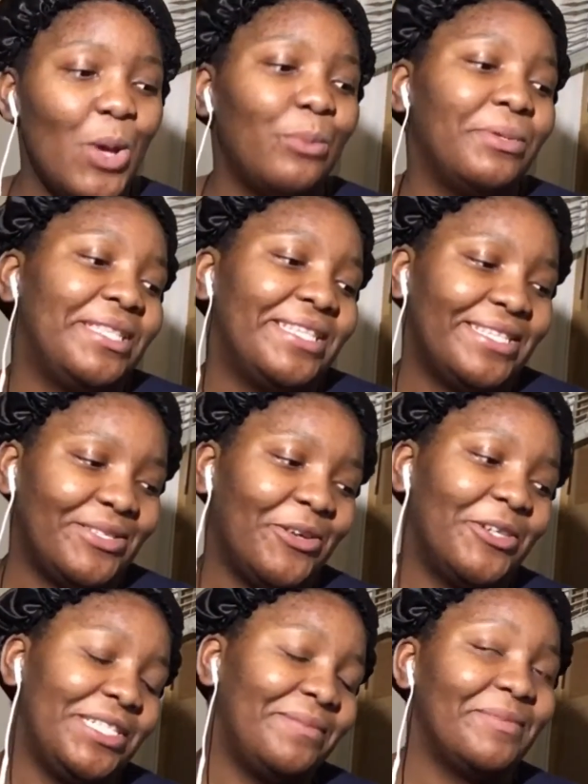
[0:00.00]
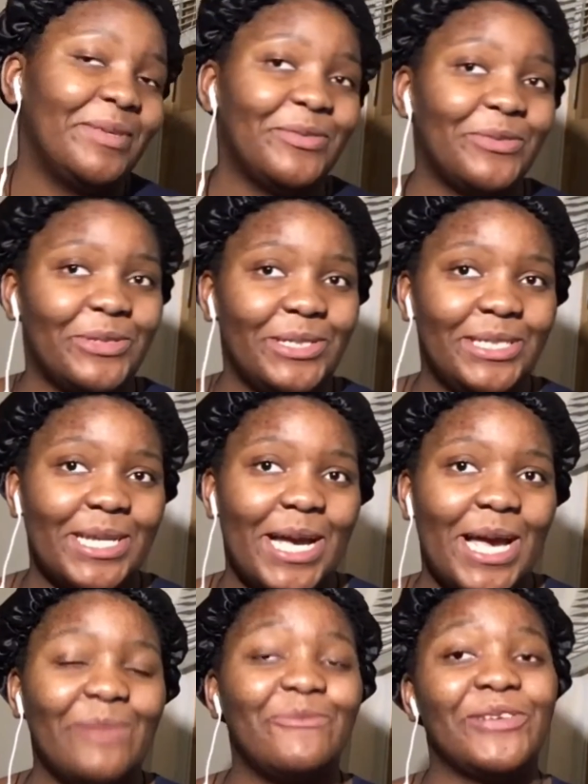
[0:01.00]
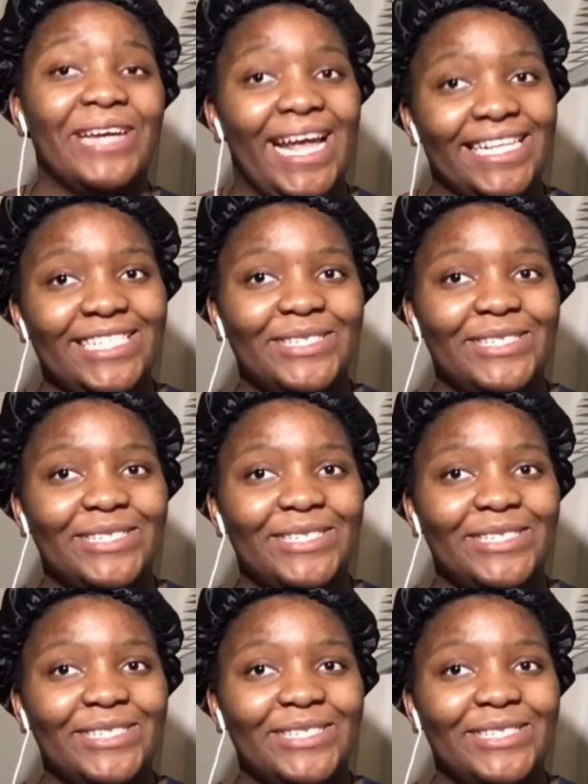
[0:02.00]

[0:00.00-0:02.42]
but this is going to be my first time reacting